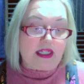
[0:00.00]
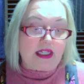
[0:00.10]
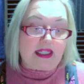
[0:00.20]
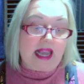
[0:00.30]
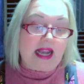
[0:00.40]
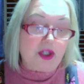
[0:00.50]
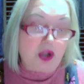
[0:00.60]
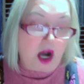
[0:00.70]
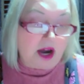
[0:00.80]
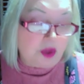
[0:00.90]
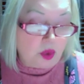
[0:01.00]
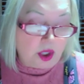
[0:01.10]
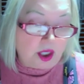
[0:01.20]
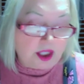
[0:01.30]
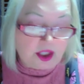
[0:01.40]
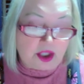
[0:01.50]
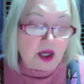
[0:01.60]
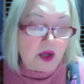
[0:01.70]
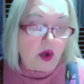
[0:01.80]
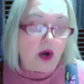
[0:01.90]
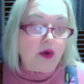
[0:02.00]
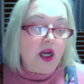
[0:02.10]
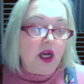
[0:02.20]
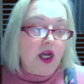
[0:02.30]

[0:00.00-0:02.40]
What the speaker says: he sang to God the words, quote,